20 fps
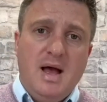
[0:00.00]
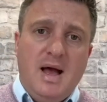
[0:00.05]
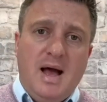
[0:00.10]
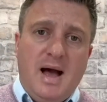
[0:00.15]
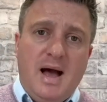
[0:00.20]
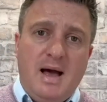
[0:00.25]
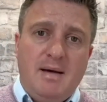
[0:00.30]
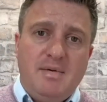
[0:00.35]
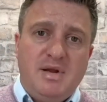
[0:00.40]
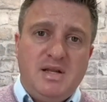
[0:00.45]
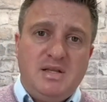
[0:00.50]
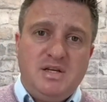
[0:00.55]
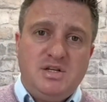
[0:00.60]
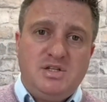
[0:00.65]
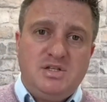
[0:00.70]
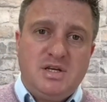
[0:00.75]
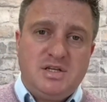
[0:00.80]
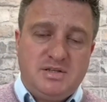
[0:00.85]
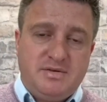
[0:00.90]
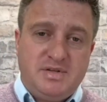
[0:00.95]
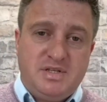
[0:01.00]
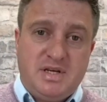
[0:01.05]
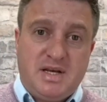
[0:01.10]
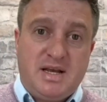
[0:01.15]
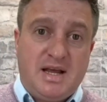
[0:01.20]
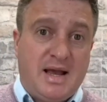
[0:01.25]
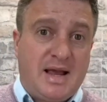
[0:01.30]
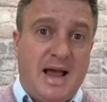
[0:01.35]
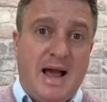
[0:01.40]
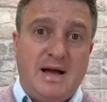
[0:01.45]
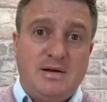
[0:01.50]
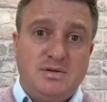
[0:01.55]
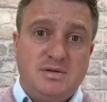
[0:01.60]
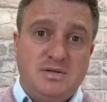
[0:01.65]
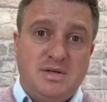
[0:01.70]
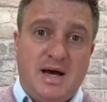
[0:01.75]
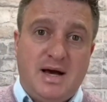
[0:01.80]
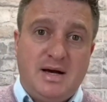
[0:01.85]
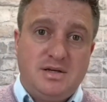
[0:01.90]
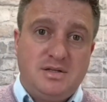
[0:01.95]
In addition to that, so there's a council
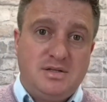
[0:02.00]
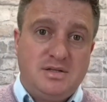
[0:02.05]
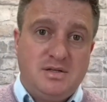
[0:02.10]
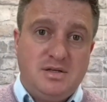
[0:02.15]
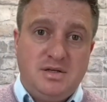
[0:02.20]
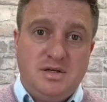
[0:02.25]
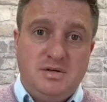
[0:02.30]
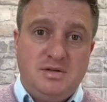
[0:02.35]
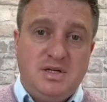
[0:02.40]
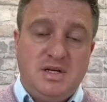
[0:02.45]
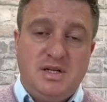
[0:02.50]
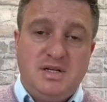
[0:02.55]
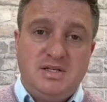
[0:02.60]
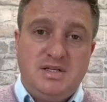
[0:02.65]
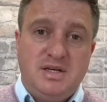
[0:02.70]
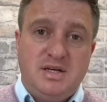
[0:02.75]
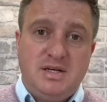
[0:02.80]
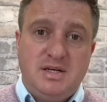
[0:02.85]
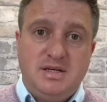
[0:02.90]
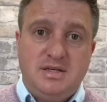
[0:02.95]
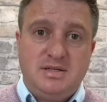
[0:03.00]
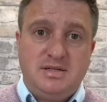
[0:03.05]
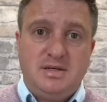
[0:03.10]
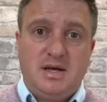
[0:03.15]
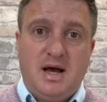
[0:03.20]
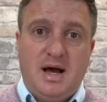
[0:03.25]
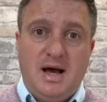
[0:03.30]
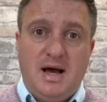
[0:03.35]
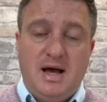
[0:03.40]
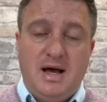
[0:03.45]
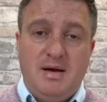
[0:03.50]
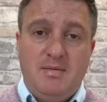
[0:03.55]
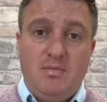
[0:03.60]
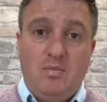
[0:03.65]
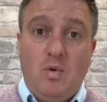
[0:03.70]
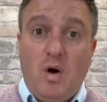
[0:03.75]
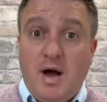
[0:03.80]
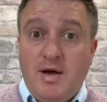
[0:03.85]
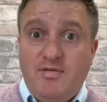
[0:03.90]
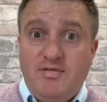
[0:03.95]
tax, utilities,
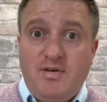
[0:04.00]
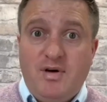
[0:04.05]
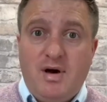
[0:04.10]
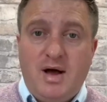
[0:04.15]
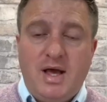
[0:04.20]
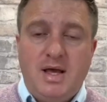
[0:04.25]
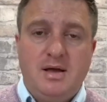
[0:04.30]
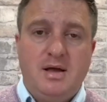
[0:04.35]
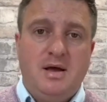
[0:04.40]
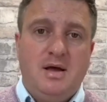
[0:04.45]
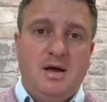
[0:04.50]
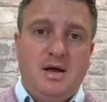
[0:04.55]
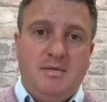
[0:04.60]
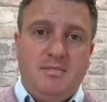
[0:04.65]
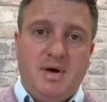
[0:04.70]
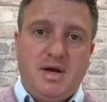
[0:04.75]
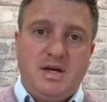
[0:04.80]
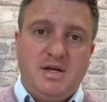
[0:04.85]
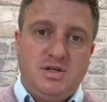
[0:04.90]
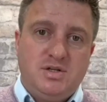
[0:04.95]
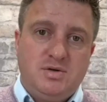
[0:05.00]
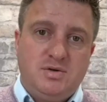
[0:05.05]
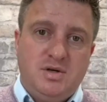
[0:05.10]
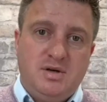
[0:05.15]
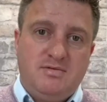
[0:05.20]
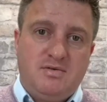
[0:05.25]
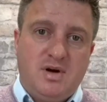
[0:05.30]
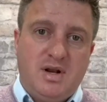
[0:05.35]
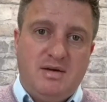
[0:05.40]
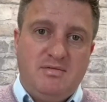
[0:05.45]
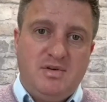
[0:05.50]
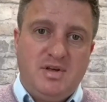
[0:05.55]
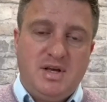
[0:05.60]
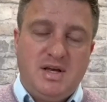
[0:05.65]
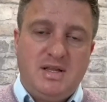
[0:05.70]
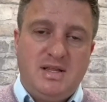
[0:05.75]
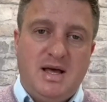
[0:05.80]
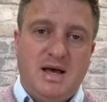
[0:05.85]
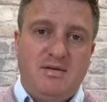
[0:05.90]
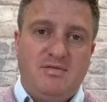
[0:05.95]
Wi-Fi, making sure that you've got everything
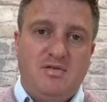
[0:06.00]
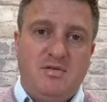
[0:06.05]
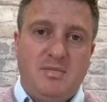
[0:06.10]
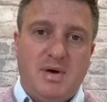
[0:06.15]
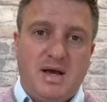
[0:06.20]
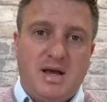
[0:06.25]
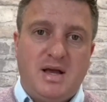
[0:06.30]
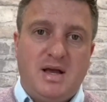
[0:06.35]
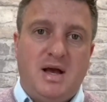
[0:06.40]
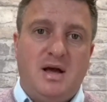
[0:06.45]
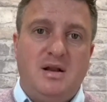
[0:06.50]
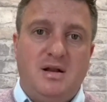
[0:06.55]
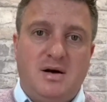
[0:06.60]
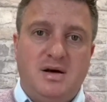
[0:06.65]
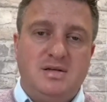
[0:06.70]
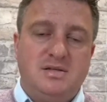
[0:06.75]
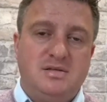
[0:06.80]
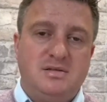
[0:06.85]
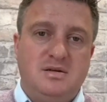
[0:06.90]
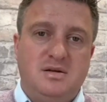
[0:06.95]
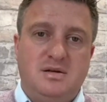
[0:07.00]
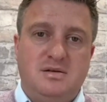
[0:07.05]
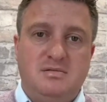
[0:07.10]
in there for making it a nice,